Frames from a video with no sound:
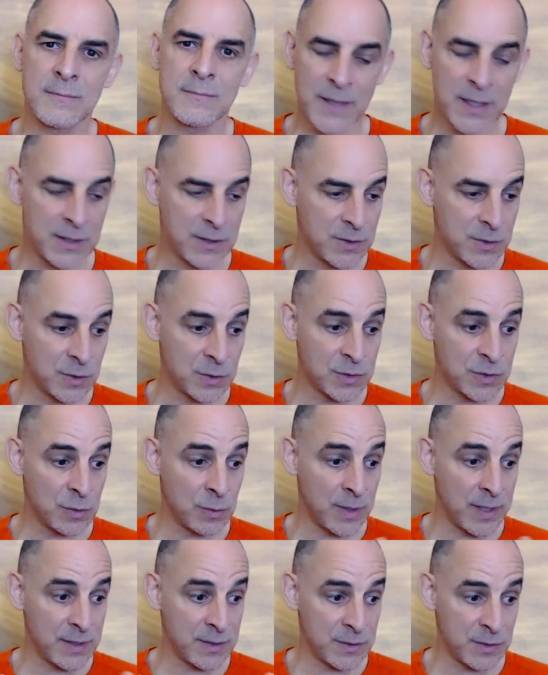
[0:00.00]
This is also
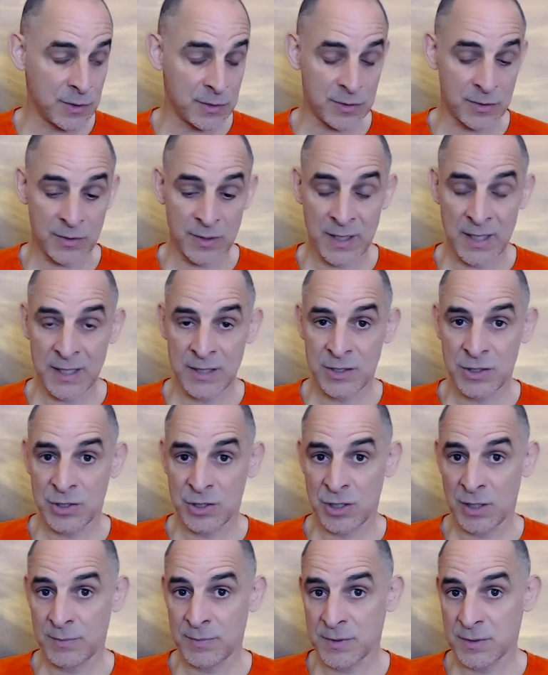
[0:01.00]
why certain
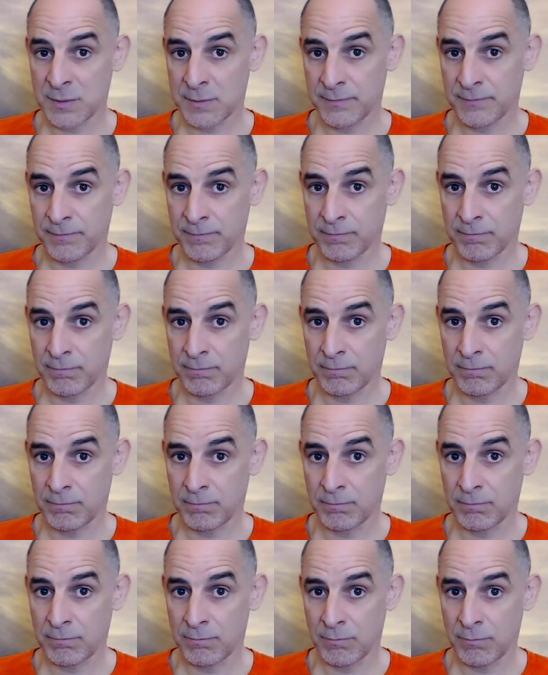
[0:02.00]
relationships,
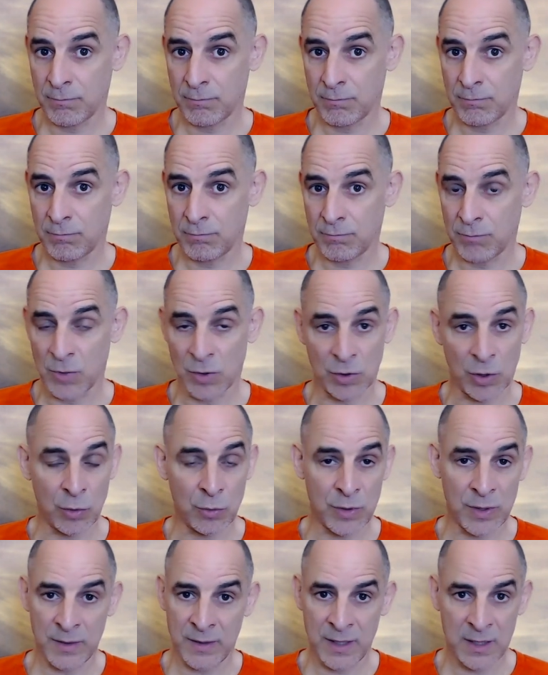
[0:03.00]
not
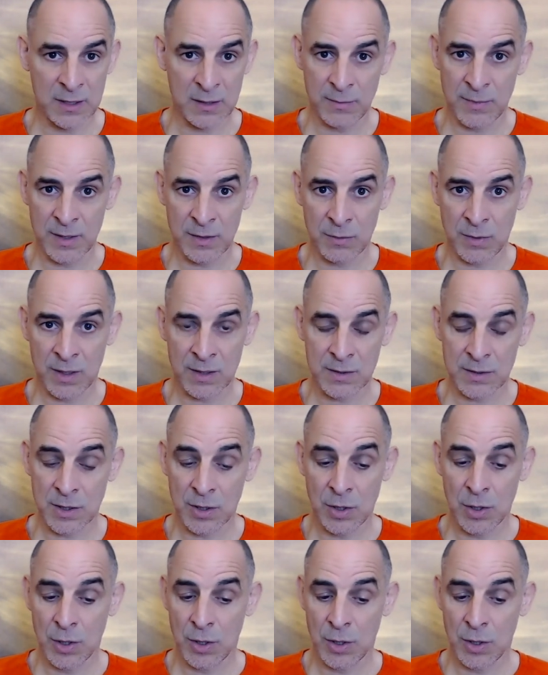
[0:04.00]
only the intimate ones,